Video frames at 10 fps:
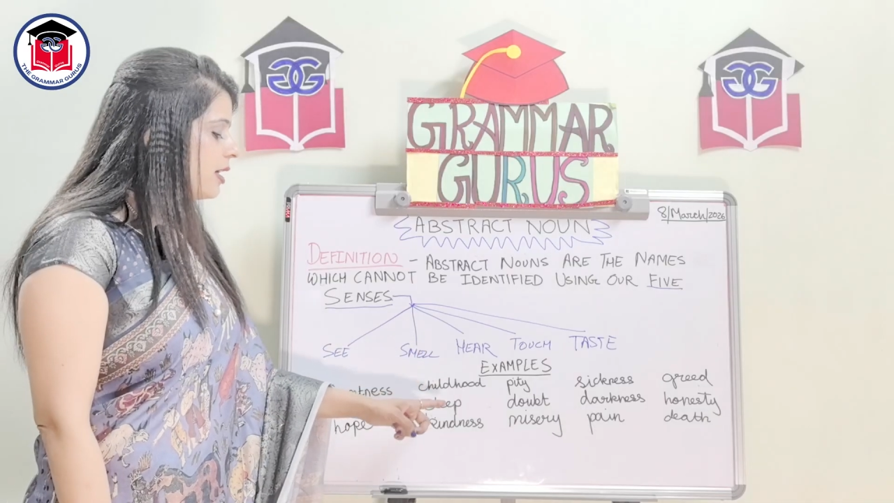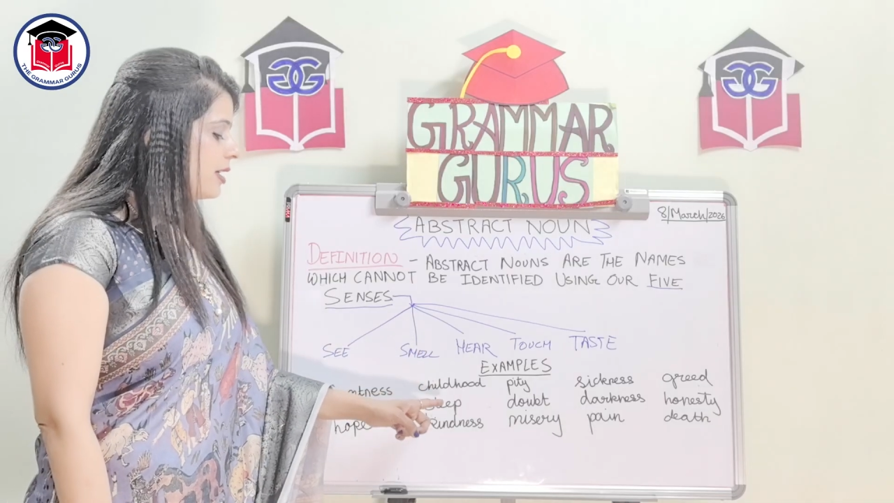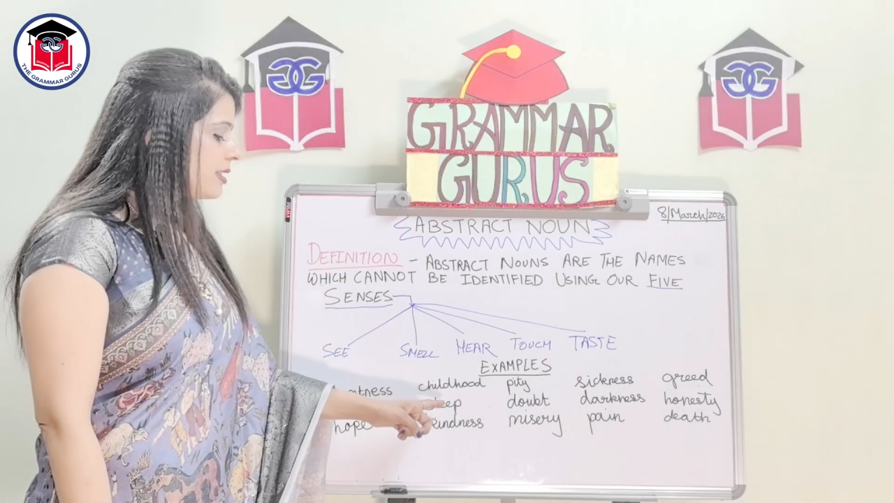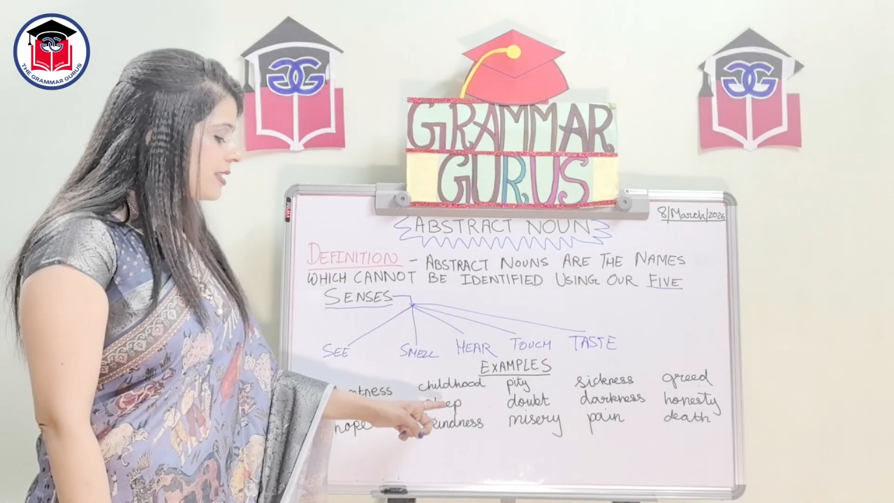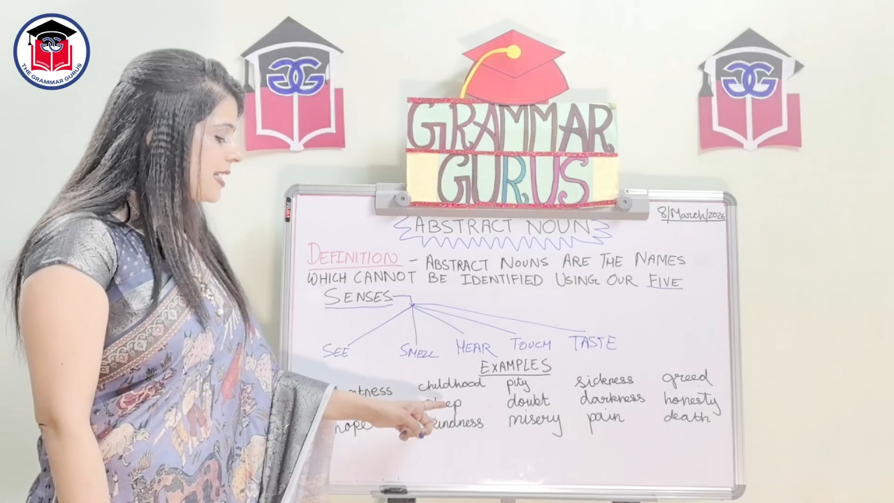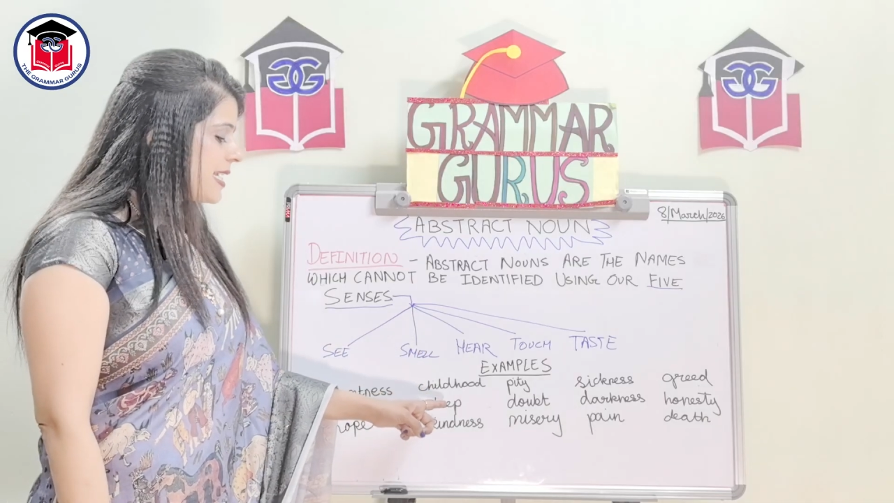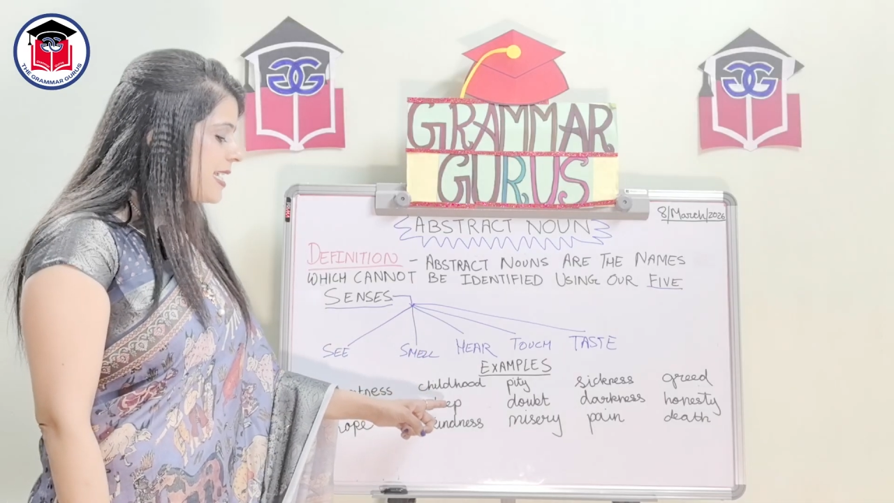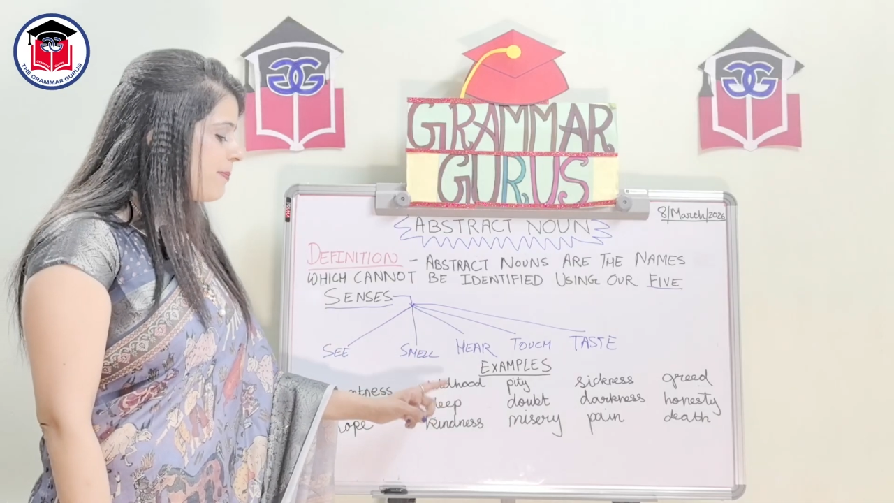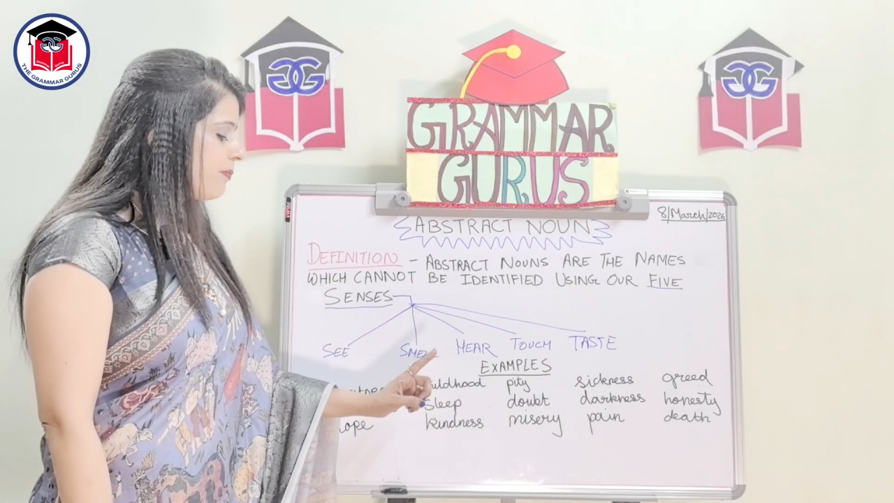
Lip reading: sleep,